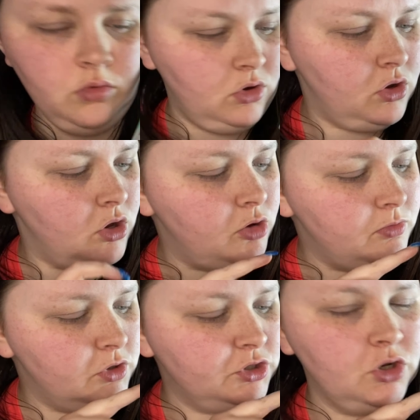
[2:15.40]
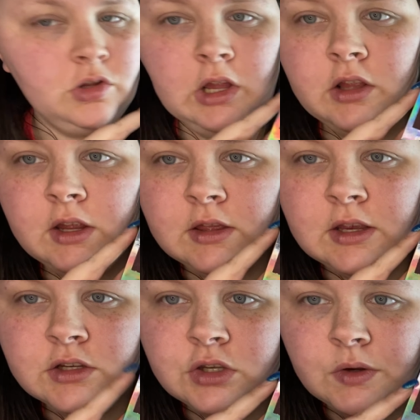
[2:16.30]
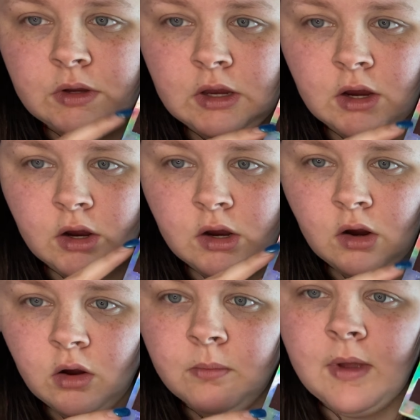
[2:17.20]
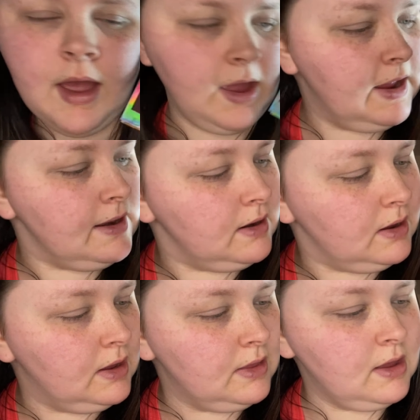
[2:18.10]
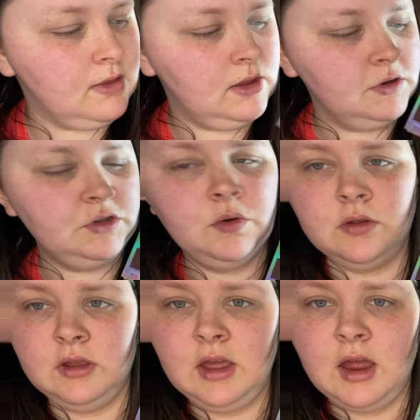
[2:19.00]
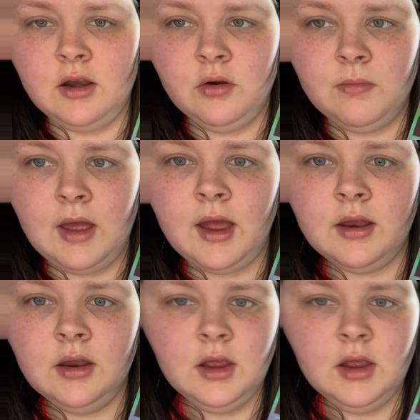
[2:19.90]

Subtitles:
there's only like these 2 here are matte, and then these 2 at the end are matte,